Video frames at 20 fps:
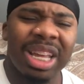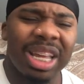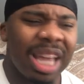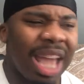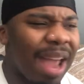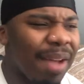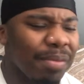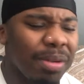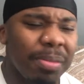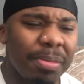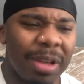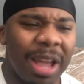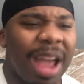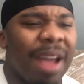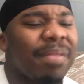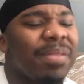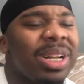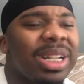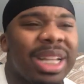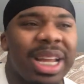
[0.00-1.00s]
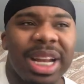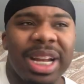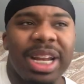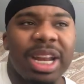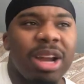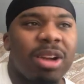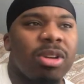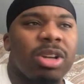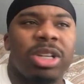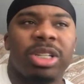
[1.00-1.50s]
every everything
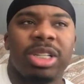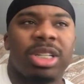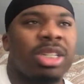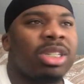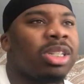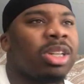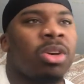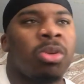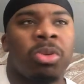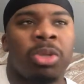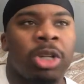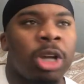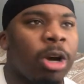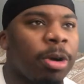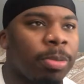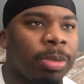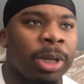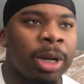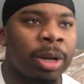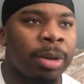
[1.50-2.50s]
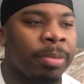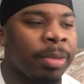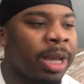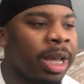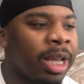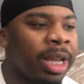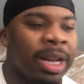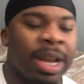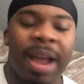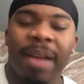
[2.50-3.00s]
near is just so dope there, man,
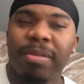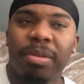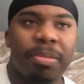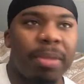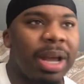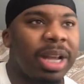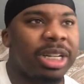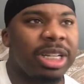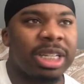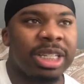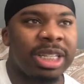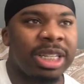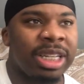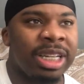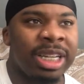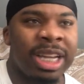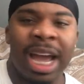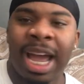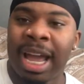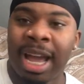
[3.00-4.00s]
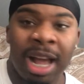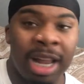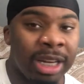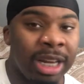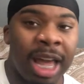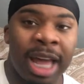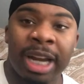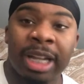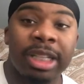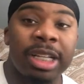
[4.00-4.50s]
and everybody just got a
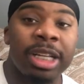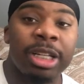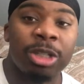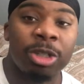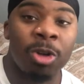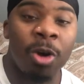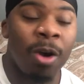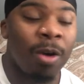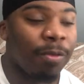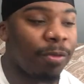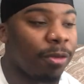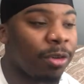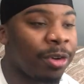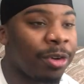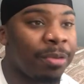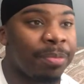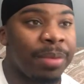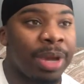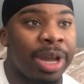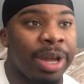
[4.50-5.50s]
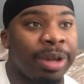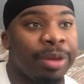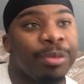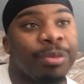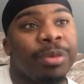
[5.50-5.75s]
lot of things going for them, man.